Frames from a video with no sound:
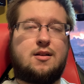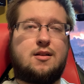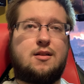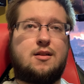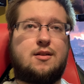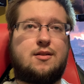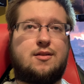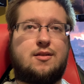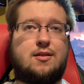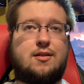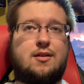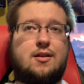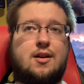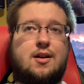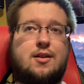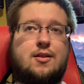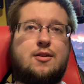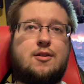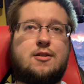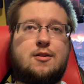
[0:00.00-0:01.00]
Let's see, I
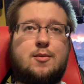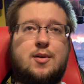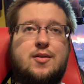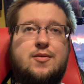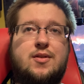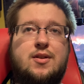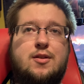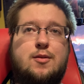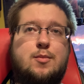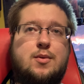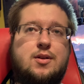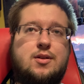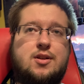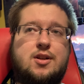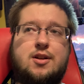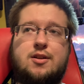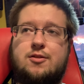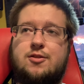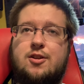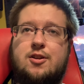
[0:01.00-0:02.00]
talked about
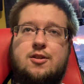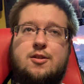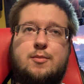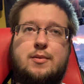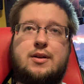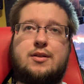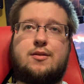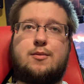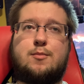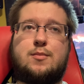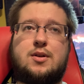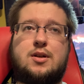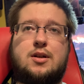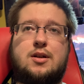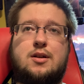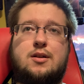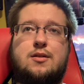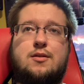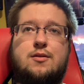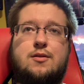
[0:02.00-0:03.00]
visibility, I talked about some
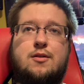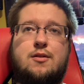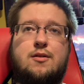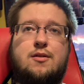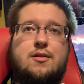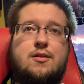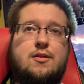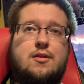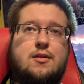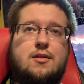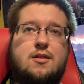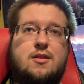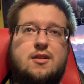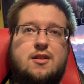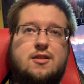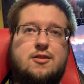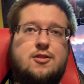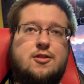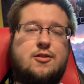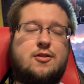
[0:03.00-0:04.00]
guns.
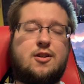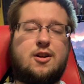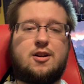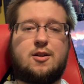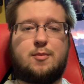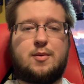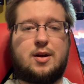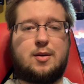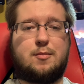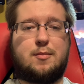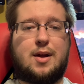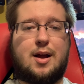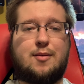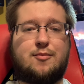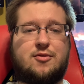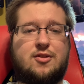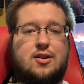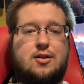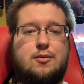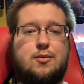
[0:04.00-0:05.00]
Let's just talk about map
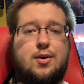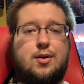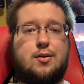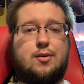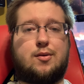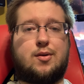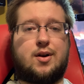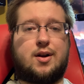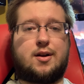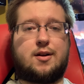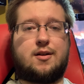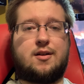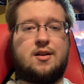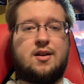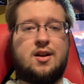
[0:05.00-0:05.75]
flow real quick.